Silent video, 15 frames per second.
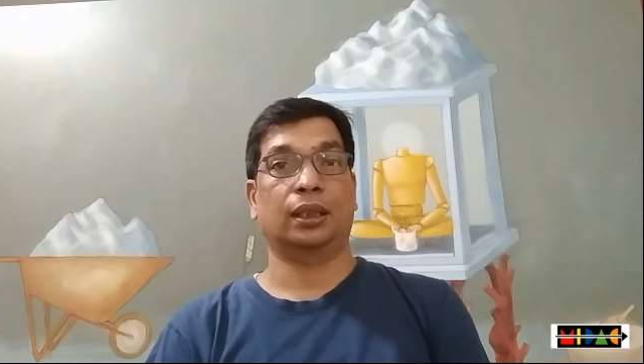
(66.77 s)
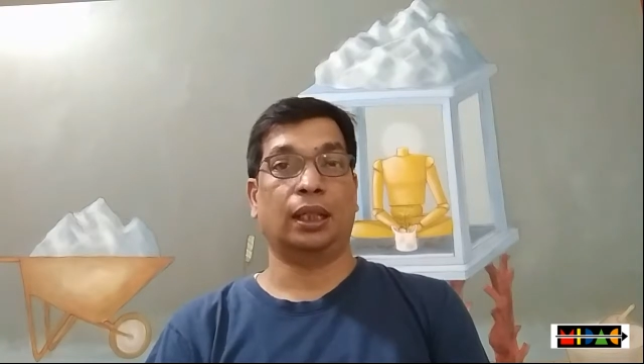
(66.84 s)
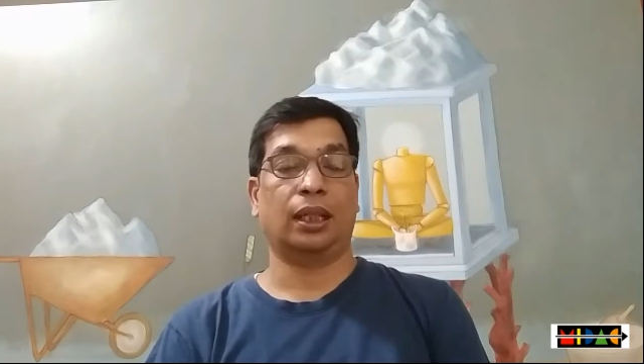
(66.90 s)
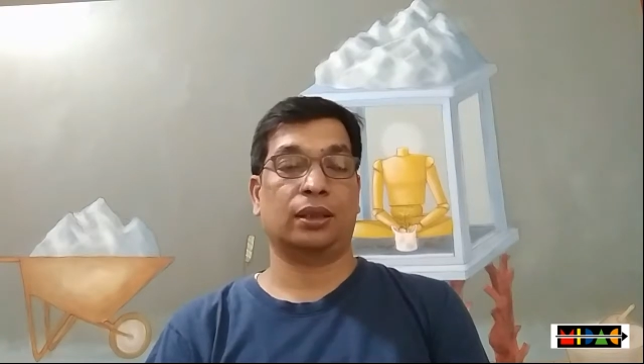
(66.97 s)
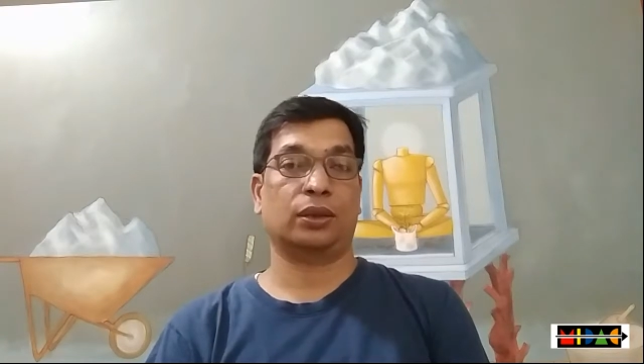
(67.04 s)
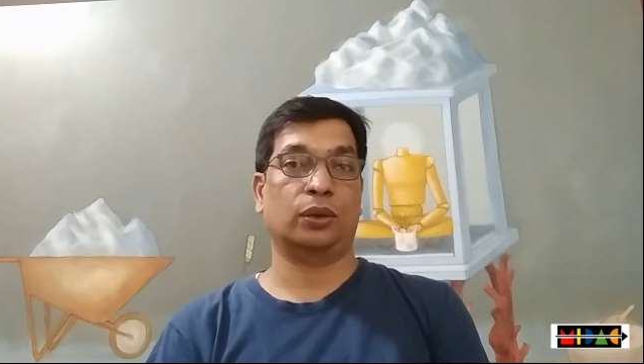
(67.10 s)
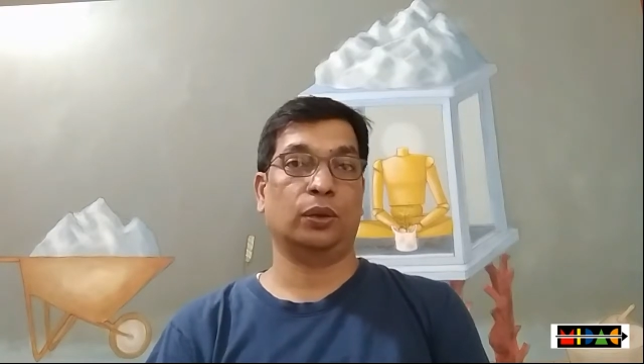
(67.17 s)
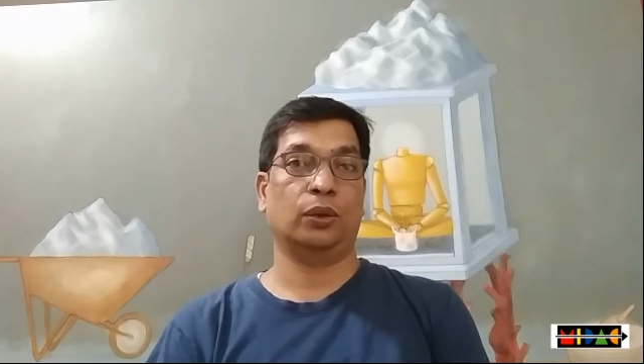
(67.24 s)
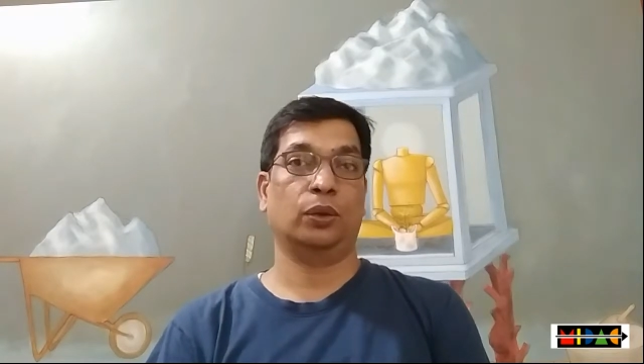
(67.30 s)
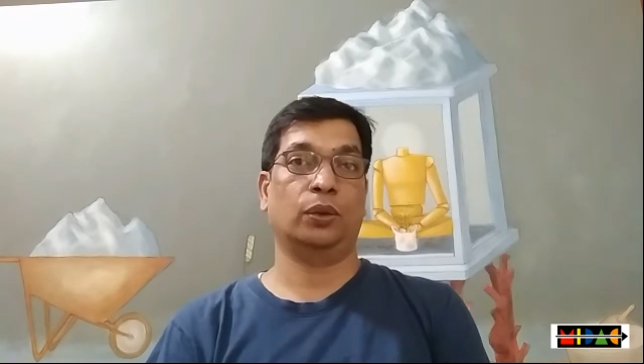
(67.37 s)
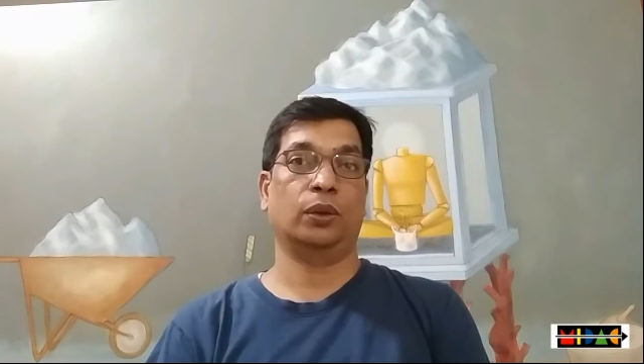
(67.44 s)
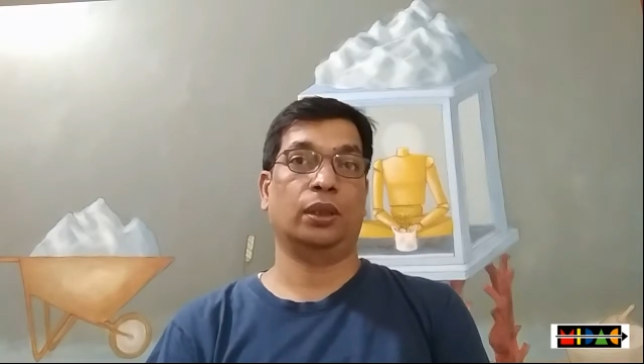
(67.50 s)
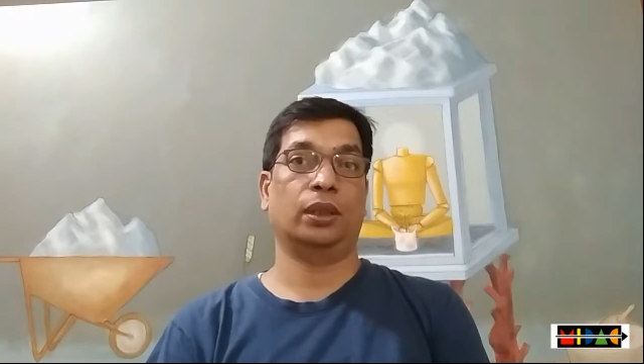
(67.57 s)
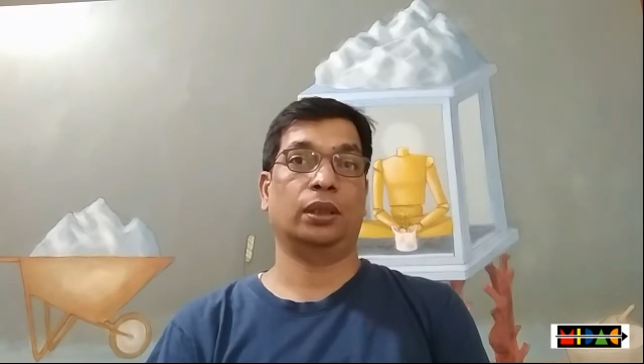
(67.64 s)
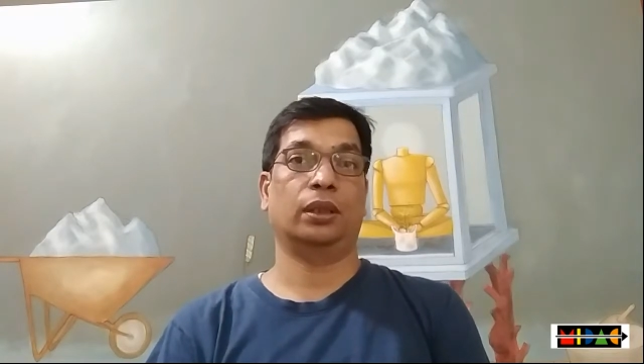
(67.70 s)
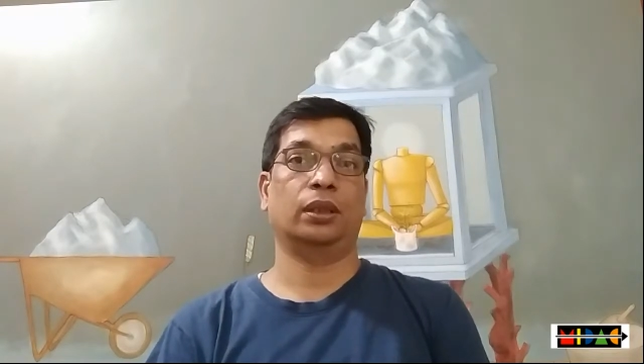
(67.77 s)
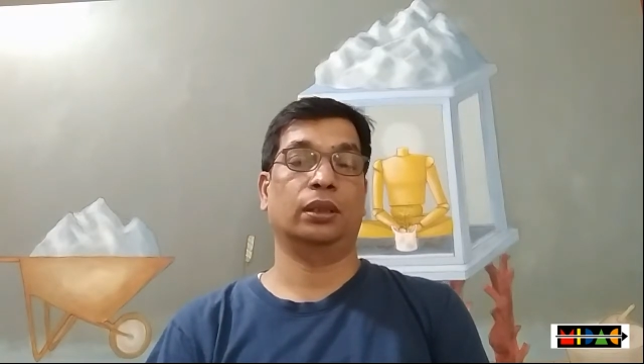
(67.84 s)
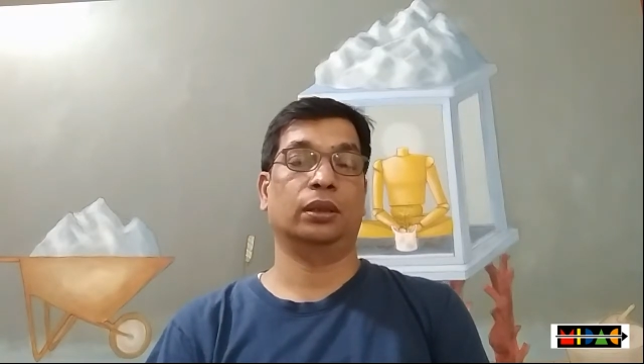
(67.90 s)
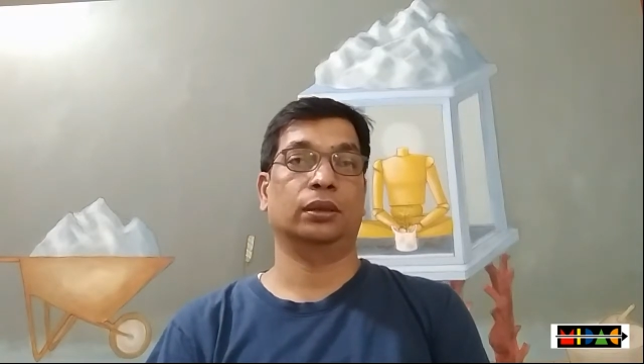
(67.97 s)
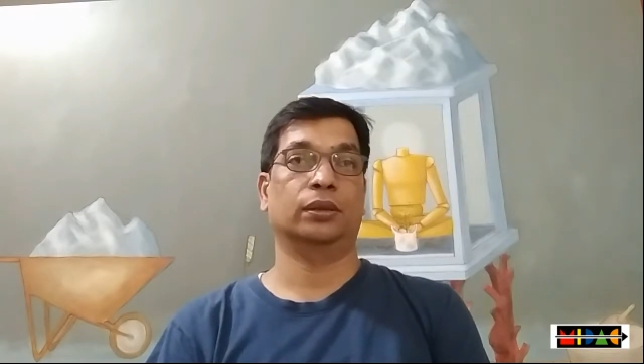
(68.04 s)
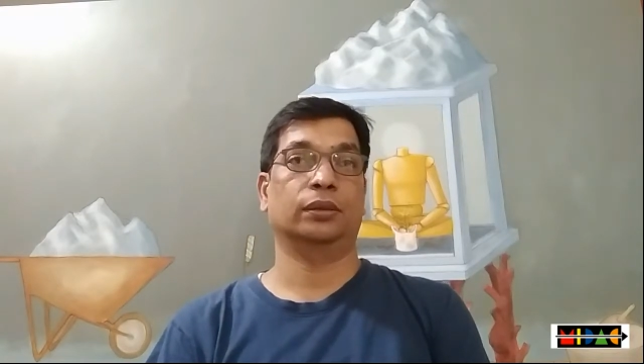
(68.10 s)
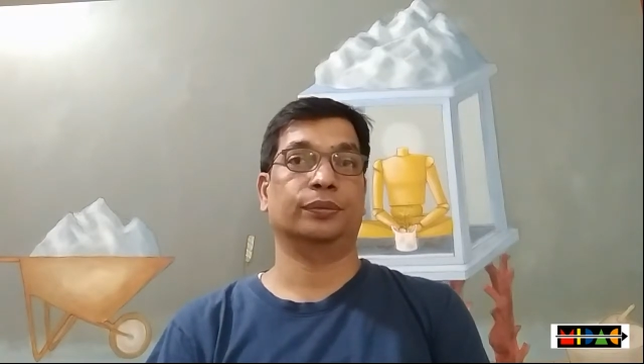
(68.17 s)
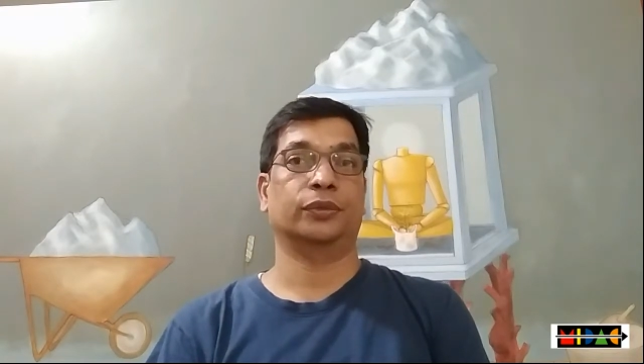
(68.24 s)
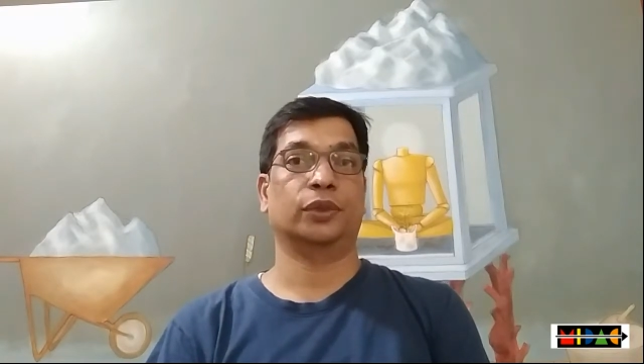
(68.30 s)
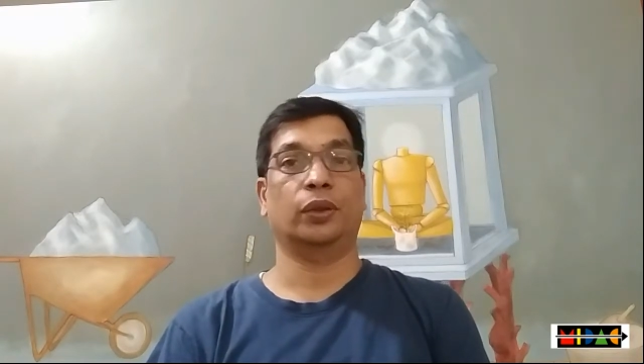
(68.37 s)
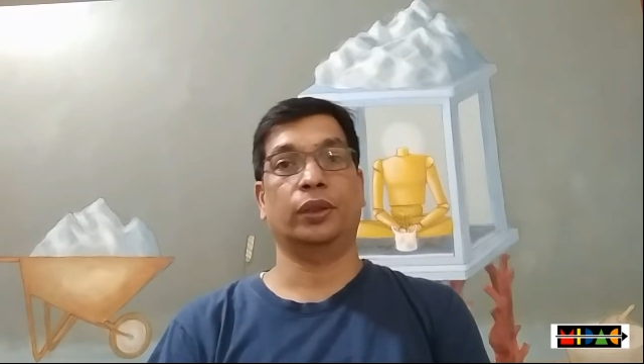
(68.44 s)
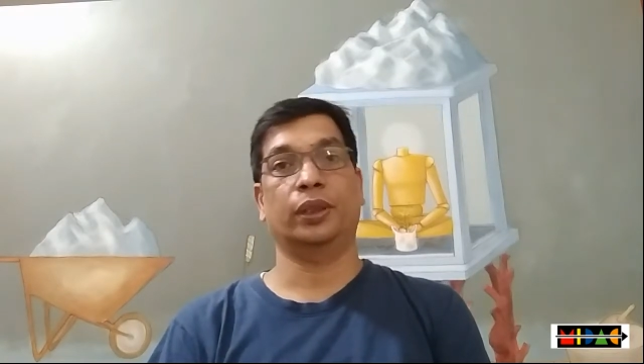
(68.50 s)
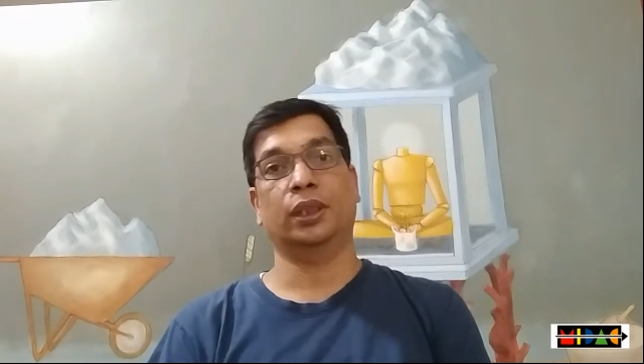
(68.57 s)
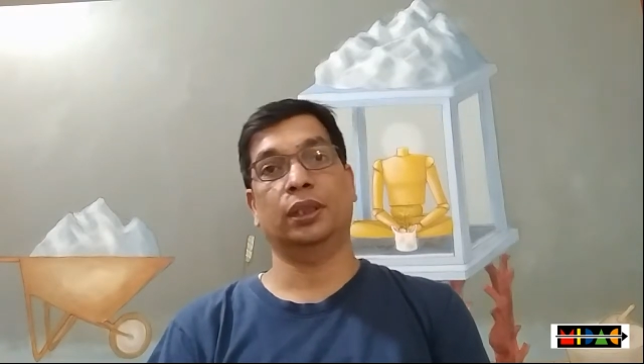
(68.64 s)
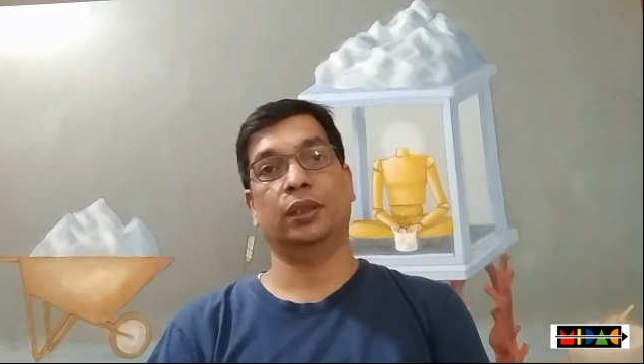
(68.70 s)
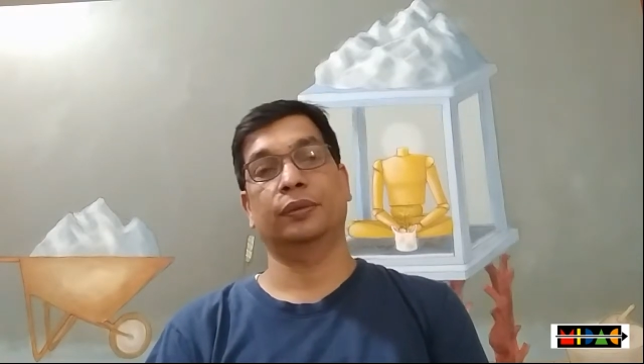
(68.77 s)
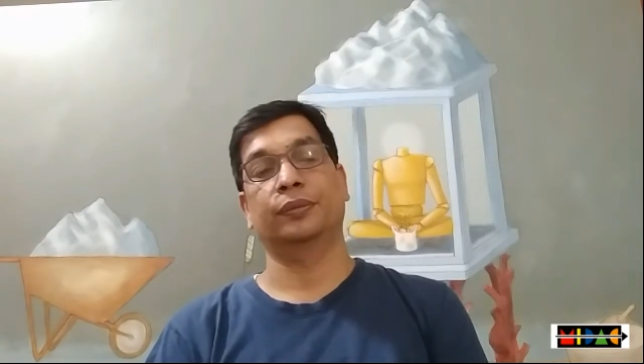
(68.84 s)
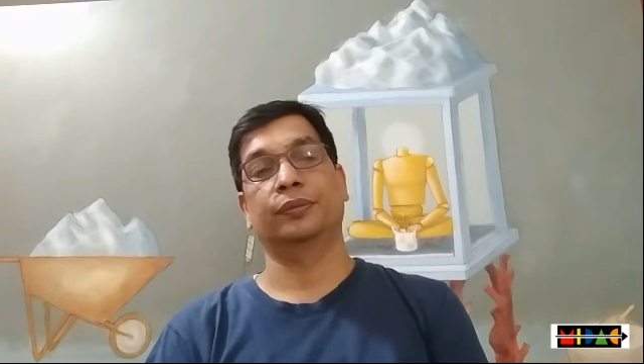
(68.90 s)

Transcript: Glasgow and Korea.